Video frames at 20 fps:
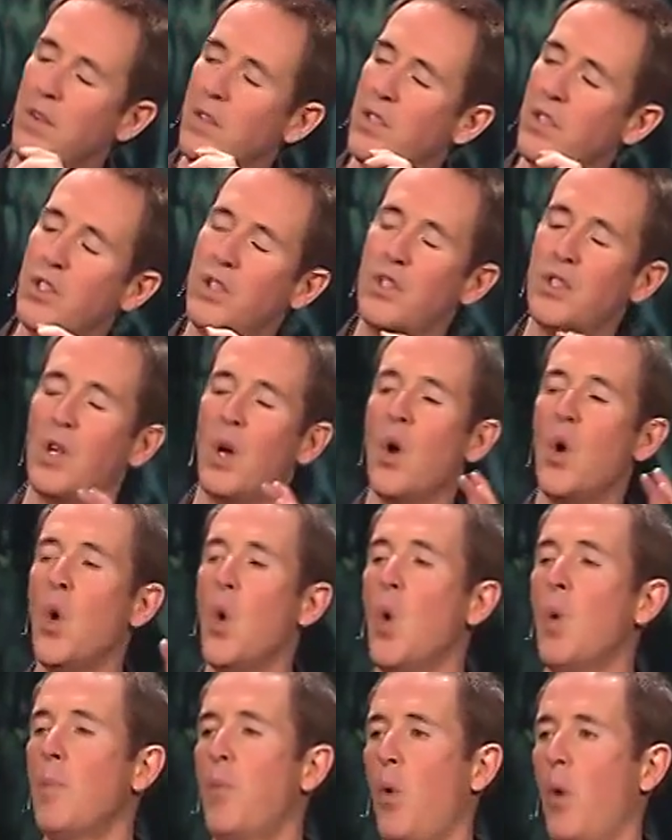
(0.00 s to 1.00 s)
this is
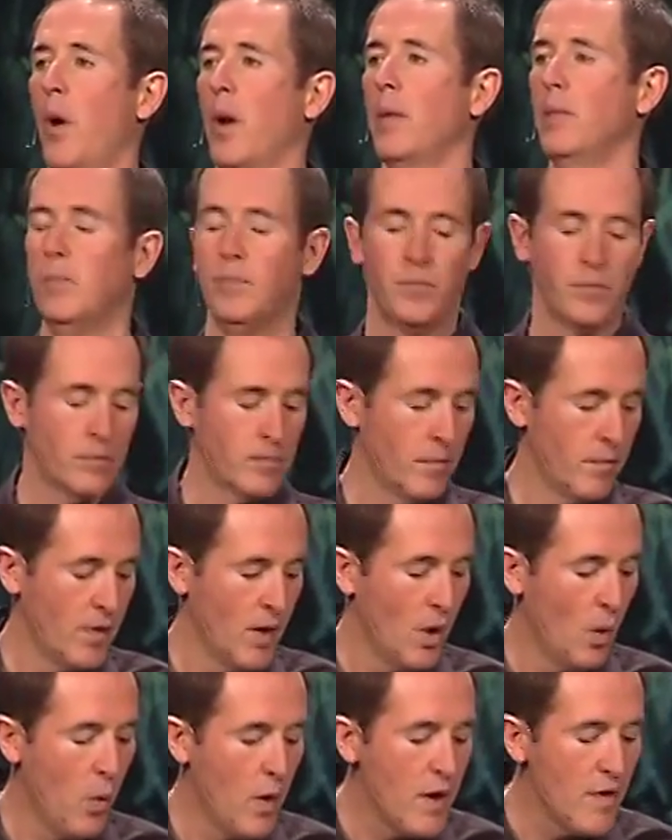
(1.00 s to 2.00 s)
so important,
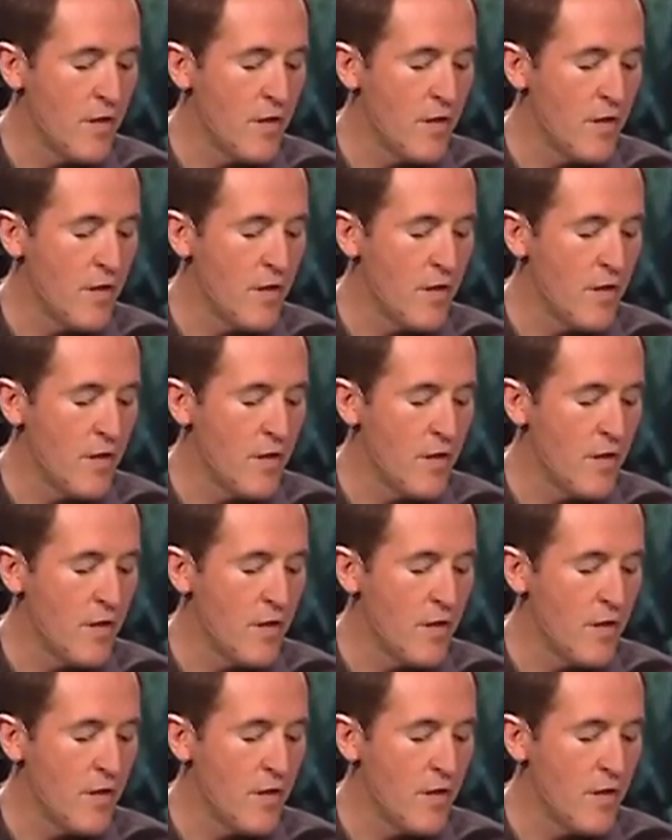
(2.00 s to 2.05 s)
when